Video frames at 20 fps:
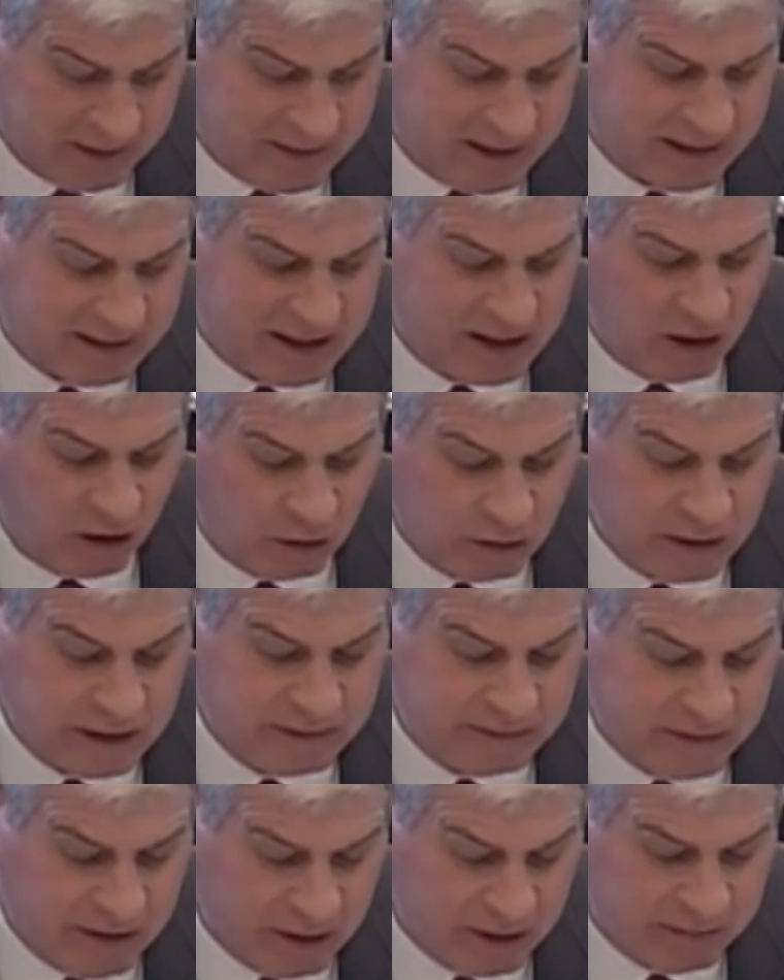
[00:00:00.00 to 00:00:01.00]
that the
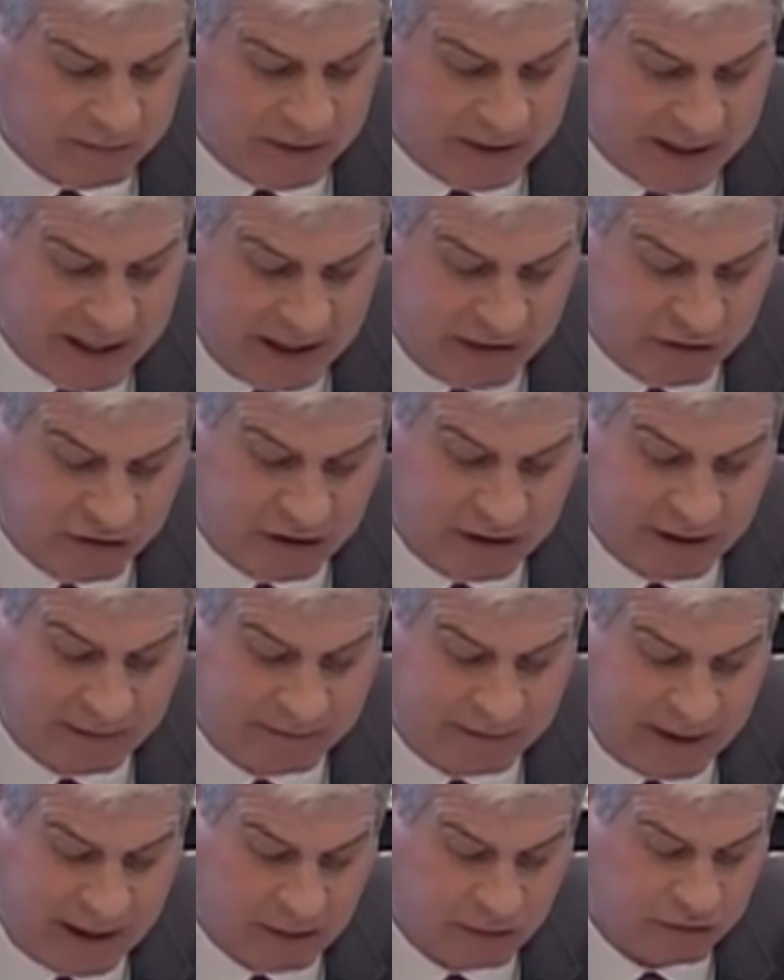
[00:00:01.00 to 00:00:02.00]
only verification
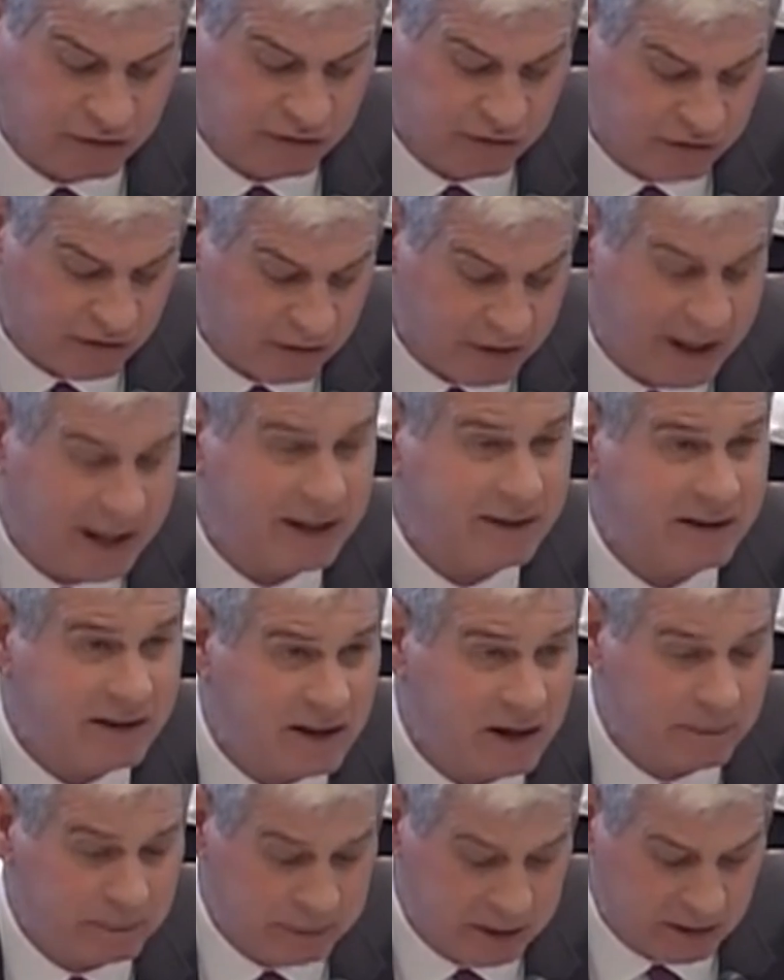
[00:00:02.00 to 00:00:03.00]
that vouchers are
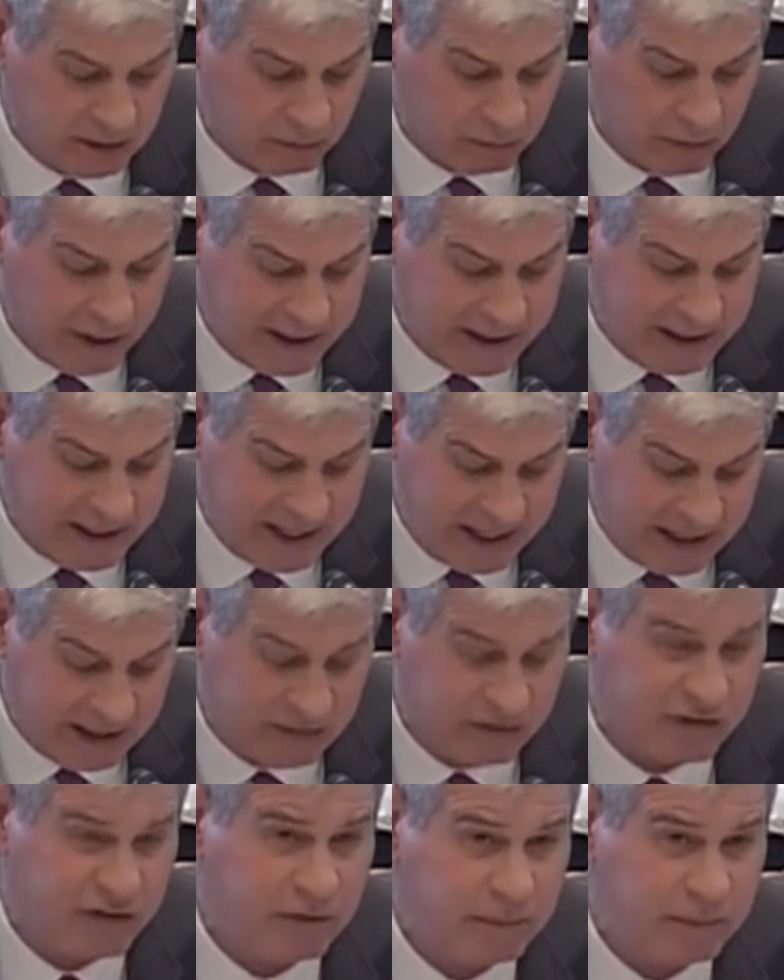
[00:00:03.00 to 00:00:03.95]
ending up in the right hands